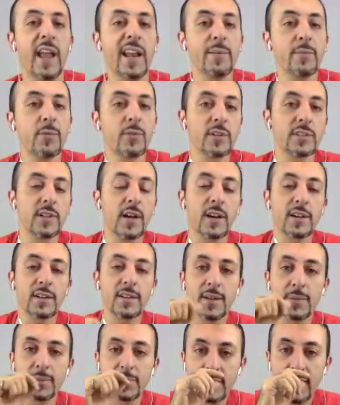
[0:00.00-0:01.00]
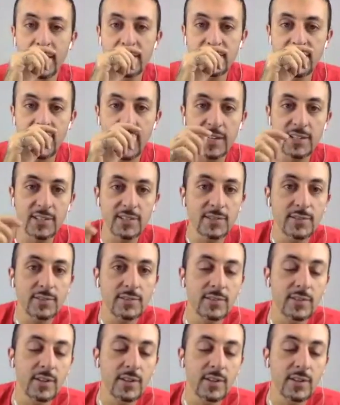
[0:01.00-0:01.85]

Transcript: hannymora.com/iTunes,